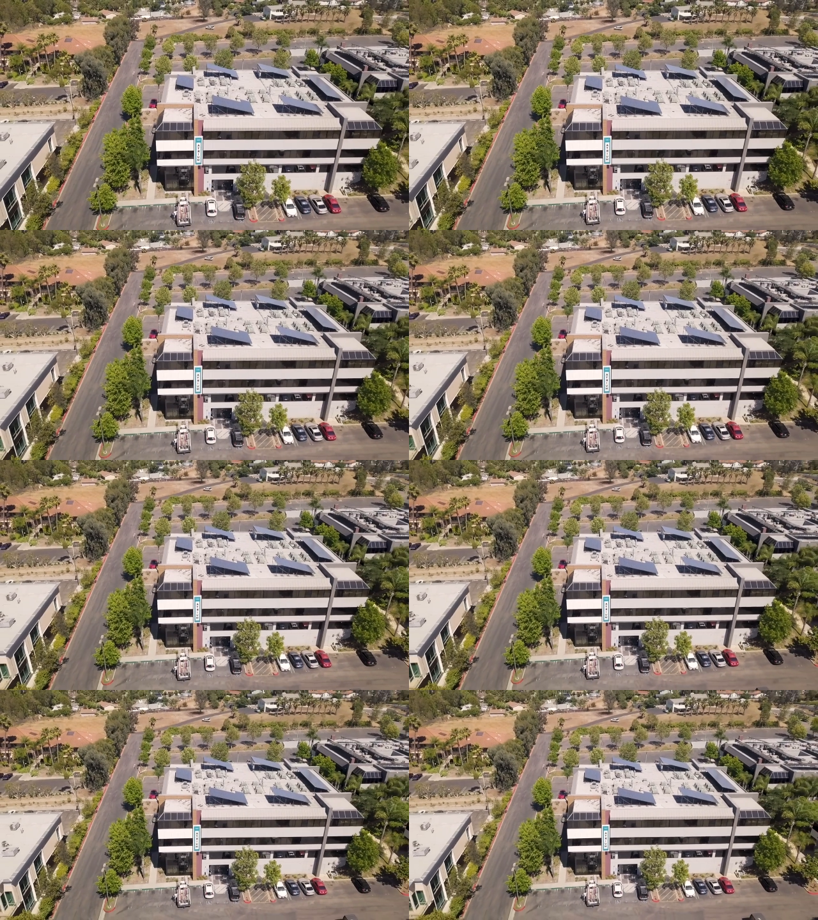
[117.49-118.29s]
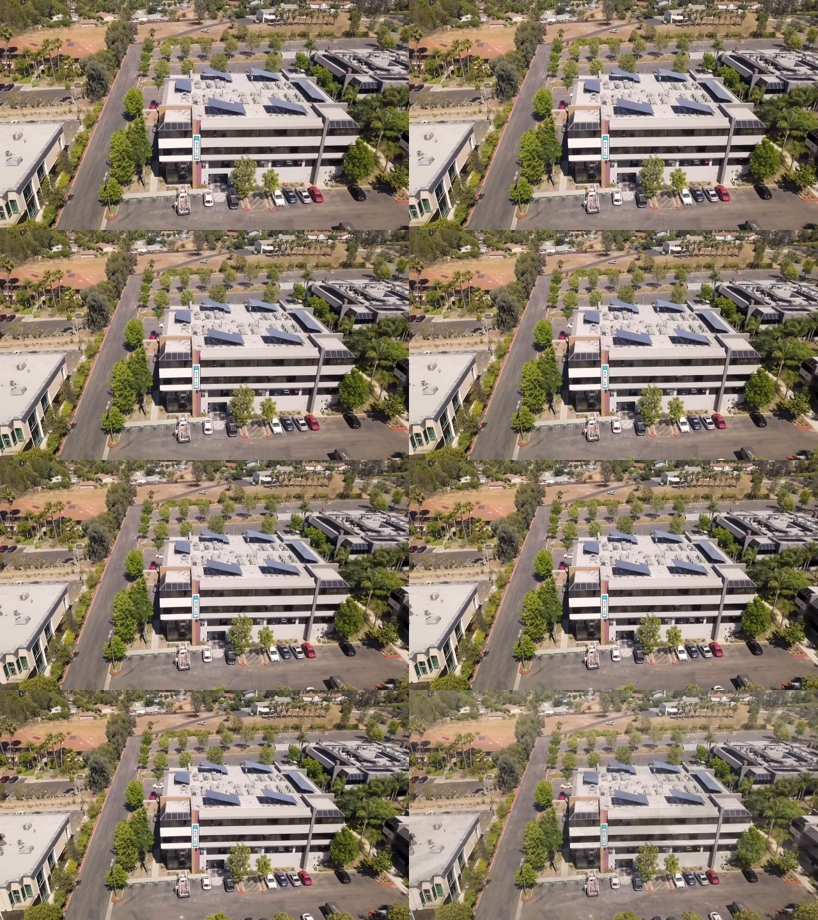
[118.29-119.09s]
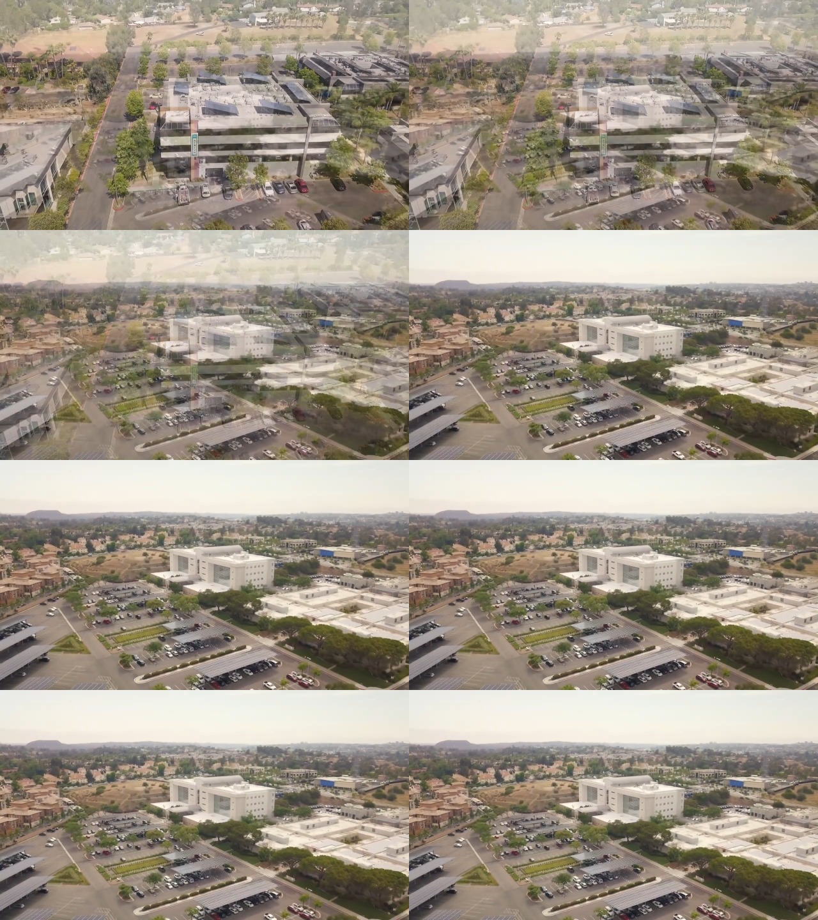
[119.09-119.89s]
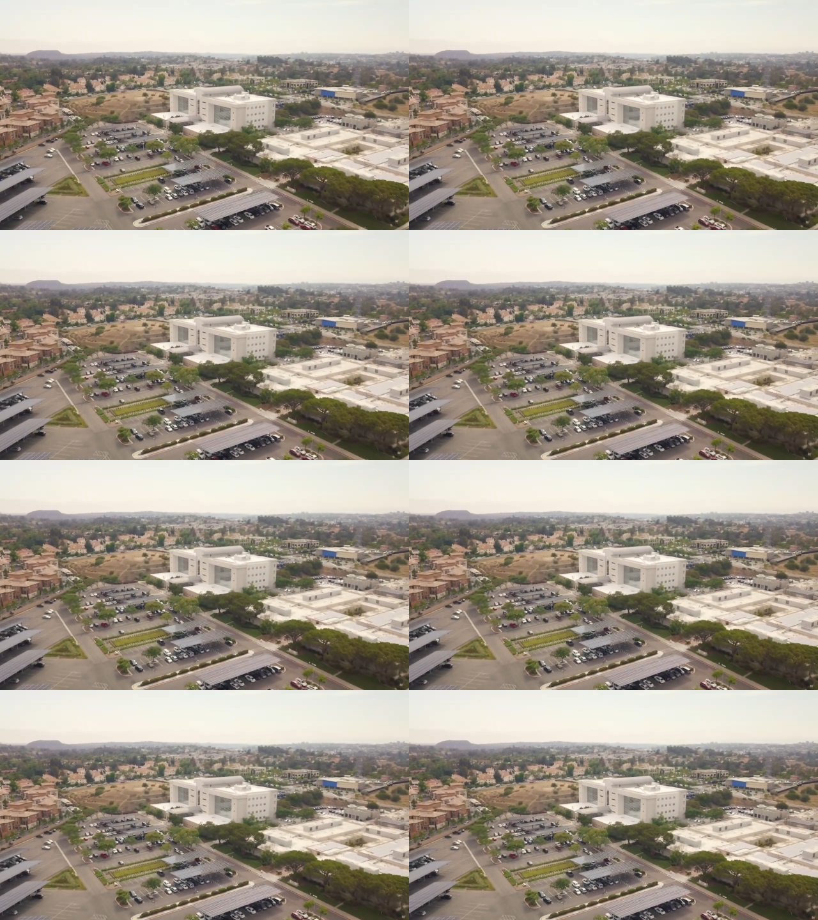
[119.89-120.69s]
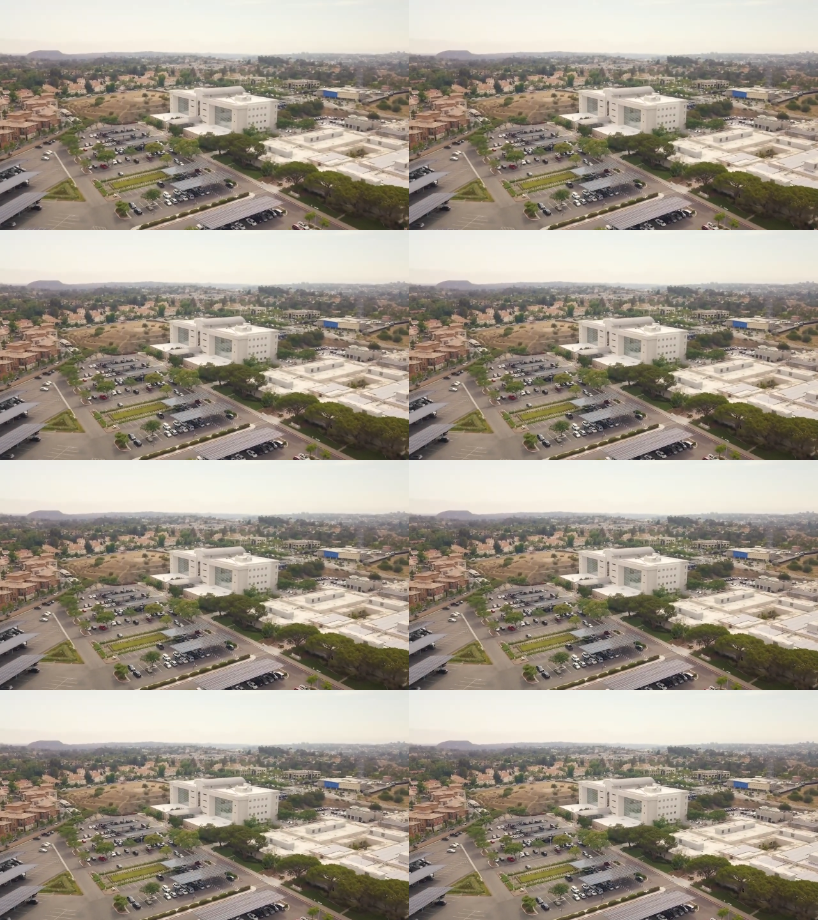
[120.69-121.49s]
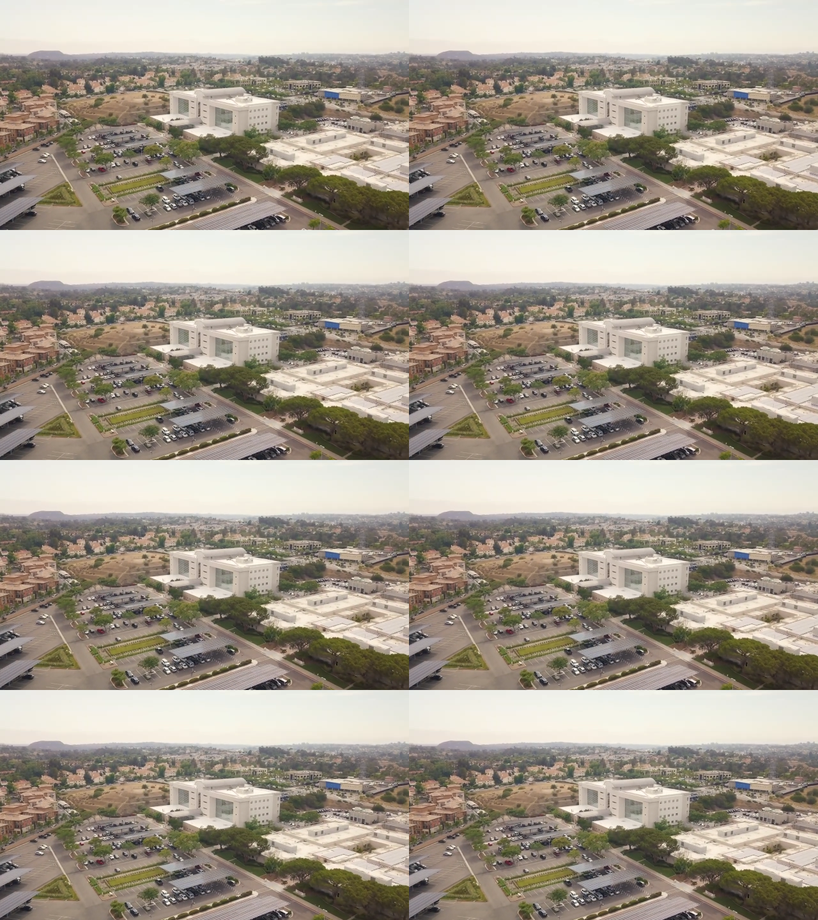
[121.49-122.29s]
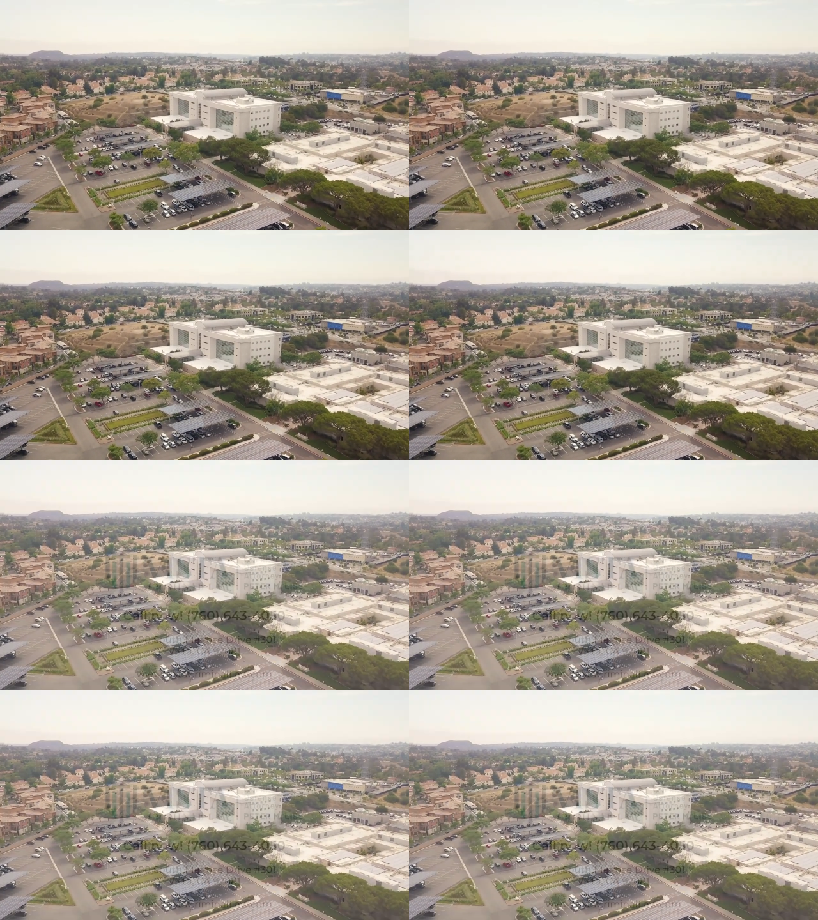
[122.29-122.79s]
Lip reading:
[unreadable: no face in view]